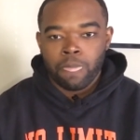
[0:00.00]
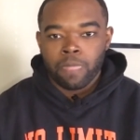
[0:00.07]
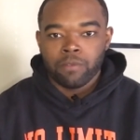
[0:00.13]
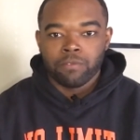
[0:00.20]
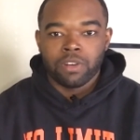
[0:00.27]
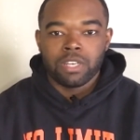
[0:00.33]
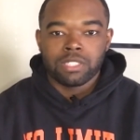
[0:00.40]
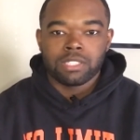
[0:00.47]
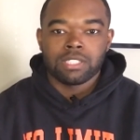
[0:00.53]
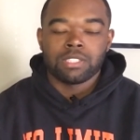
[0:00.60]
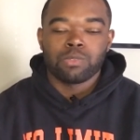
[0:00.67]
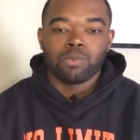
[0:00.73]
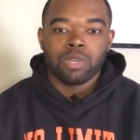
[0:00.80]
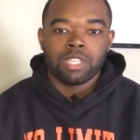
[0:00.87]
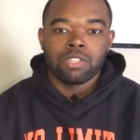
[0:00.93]
versus
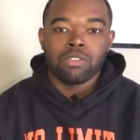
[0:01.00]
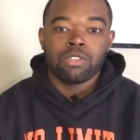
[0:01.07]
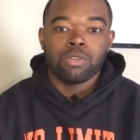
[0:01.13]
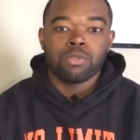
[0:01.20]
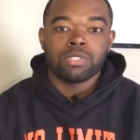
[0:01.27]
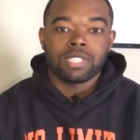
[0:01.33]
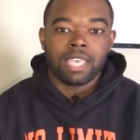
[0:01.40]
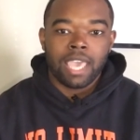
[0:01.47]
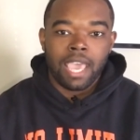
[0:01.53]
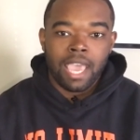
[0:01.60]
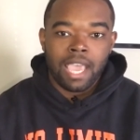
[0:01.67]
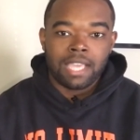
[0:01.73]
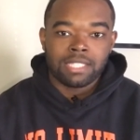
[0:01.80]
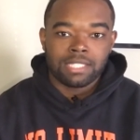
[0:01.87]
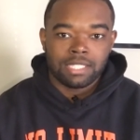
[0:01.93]
when you use
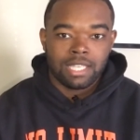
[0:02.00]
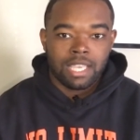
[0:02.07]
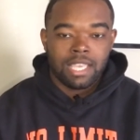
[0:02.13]
cash.